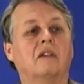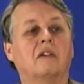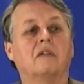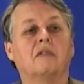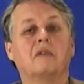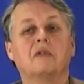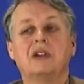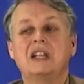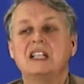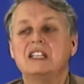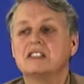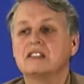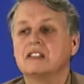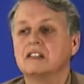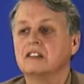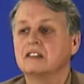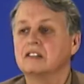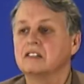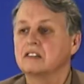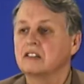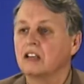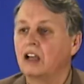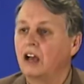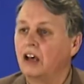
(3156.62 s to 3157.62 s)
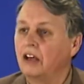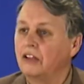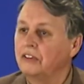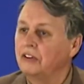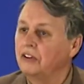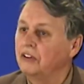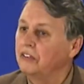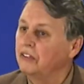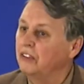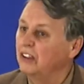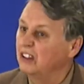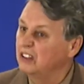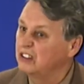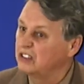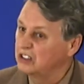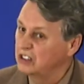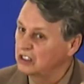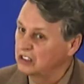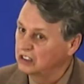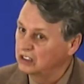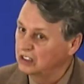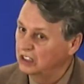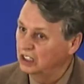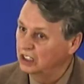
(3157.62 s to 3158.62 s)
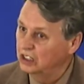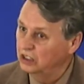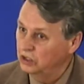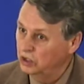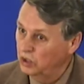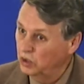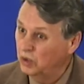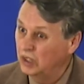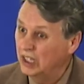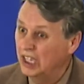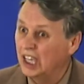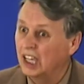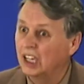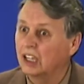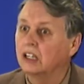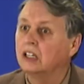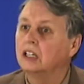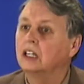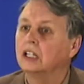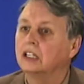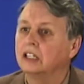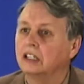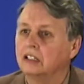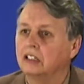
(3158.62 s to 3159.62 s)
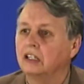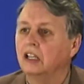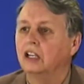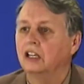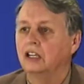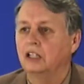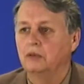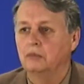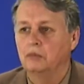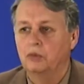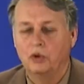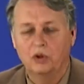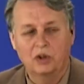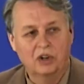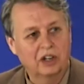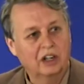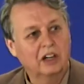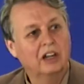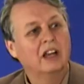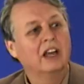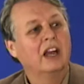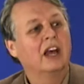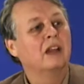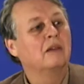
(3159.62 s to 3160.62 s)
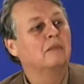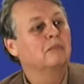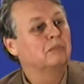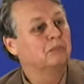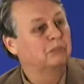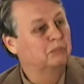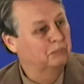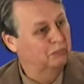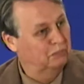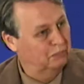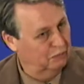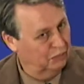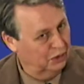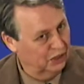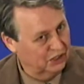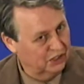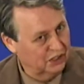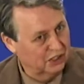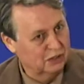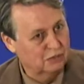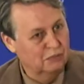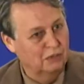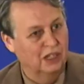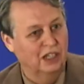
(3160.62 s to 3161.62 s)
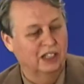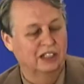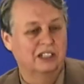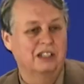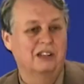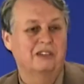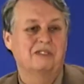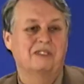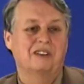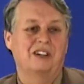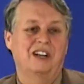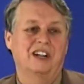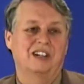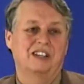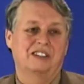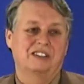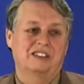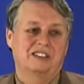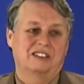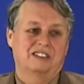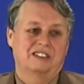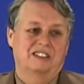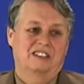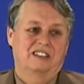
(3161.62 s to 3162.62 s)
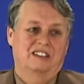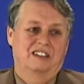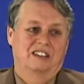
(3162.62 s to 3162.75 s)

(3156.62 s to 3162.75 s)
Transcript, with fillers: reasons other than just that you can't cut it anymore, and puts his mind at rest.